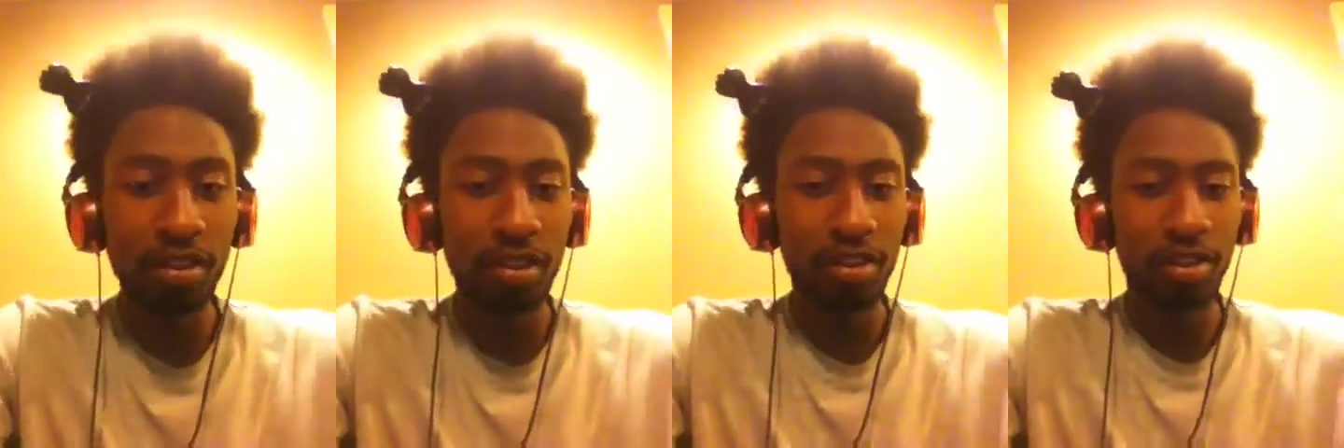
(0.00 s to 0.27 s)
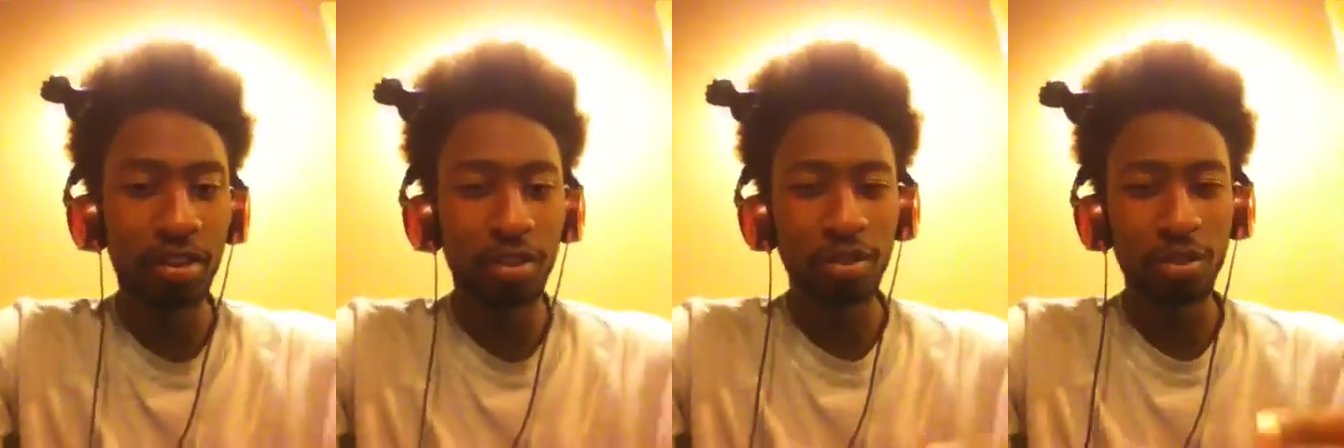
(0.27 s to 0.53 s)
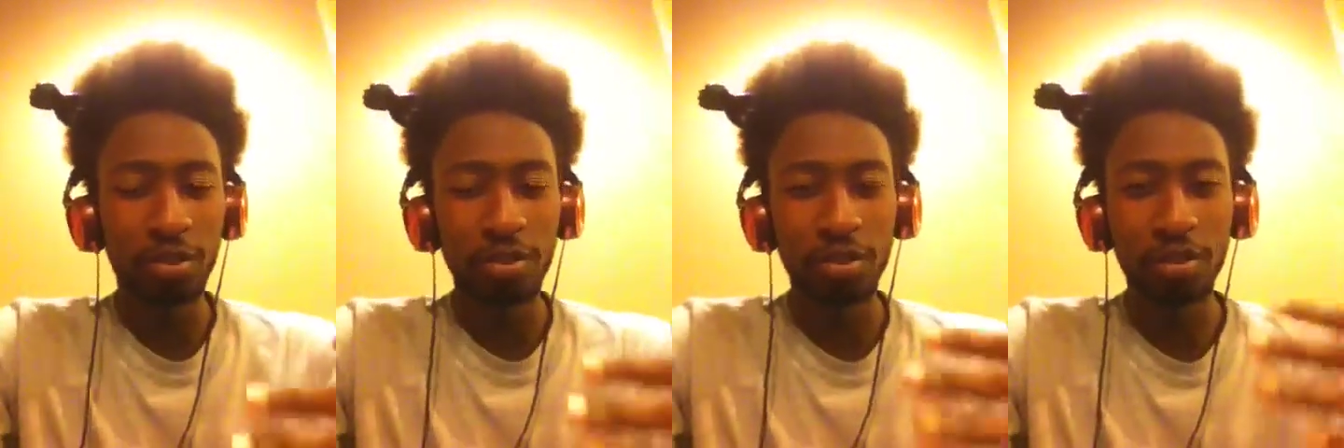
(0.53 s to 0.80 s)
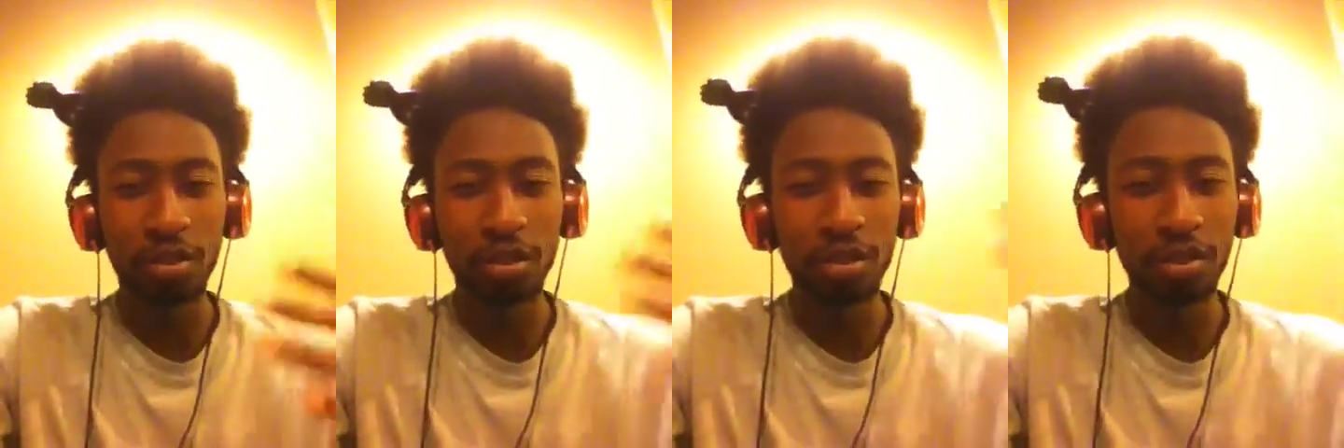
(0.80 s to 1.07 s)
you know,
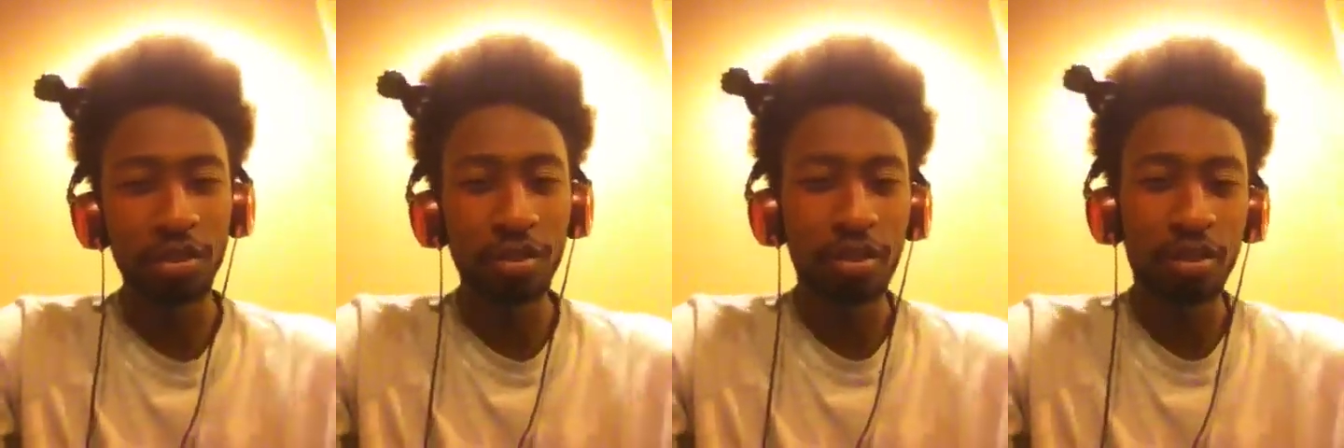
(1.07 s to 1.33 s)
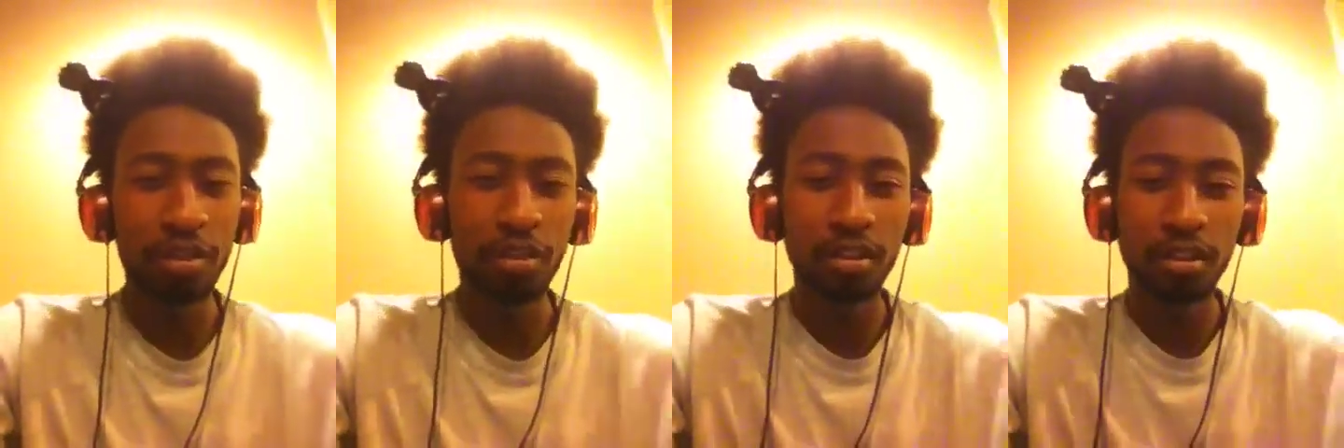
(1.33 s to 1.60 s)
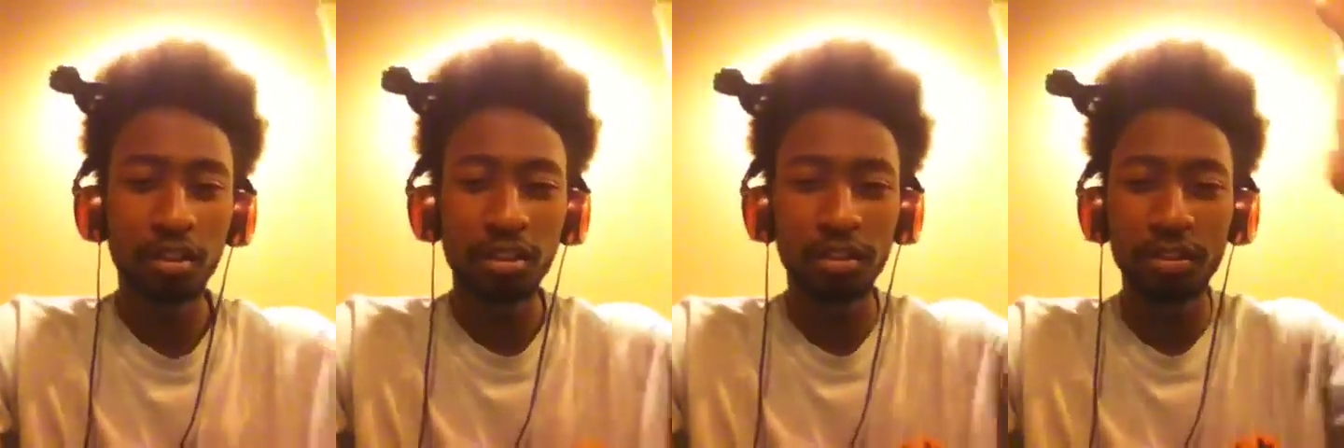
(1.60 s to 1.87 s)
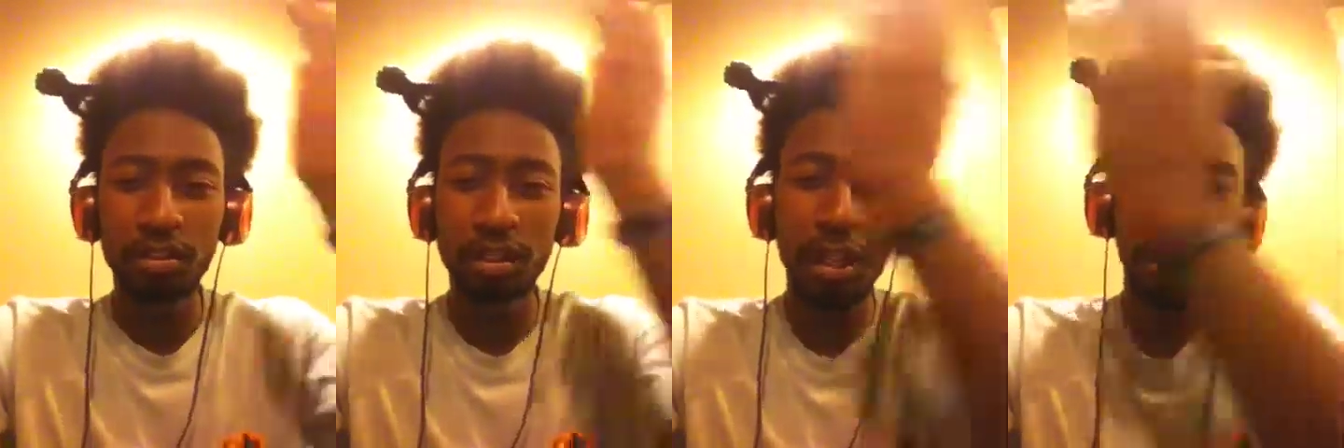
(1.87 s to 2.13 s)
the, the
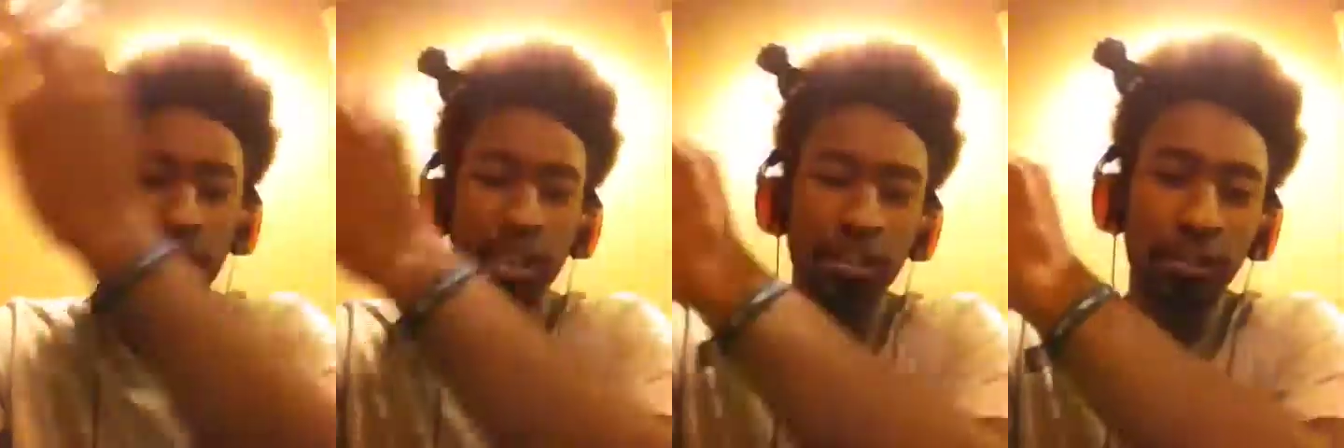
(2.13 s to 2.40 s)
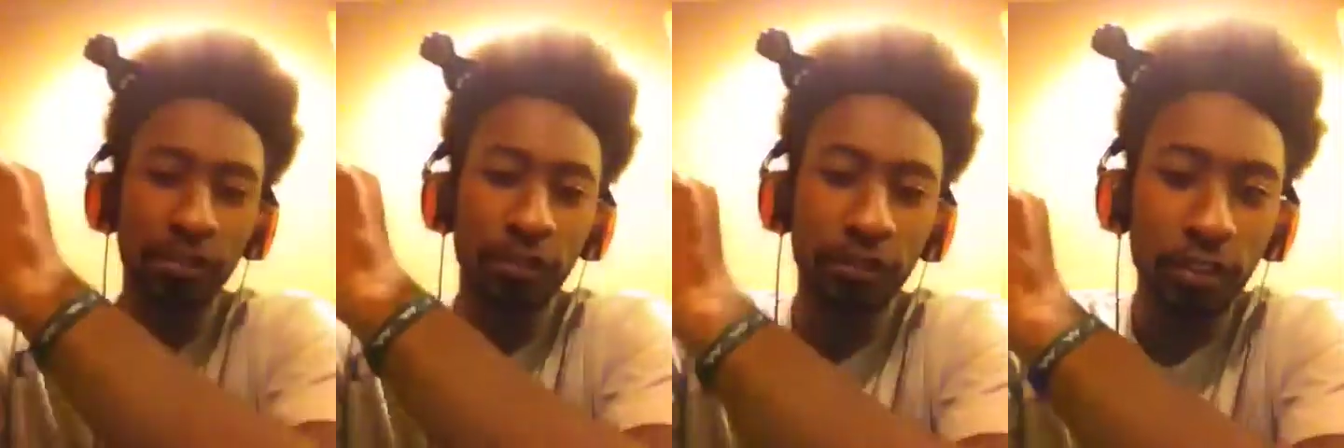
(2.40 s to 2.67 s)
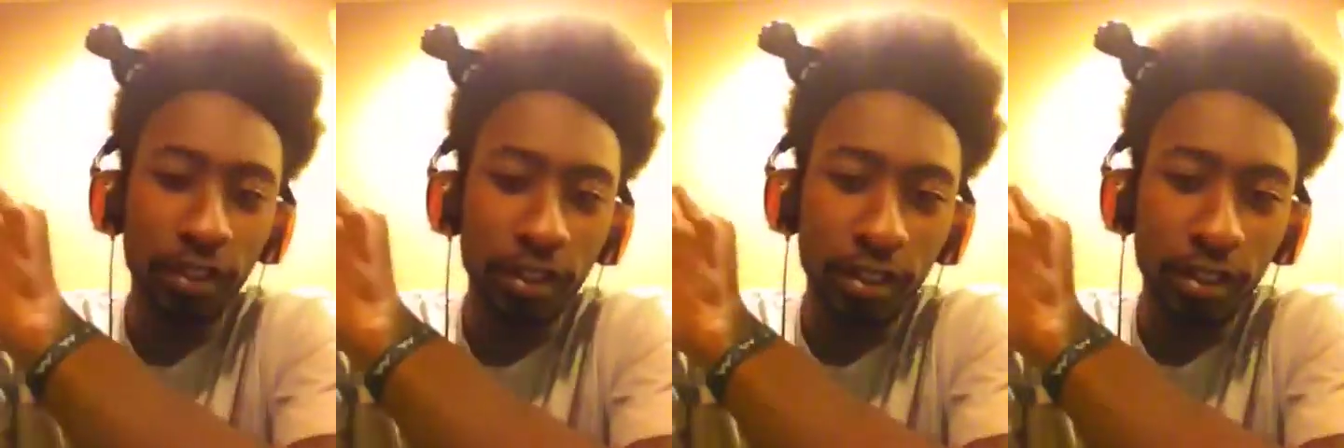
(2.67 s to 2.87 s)
negative,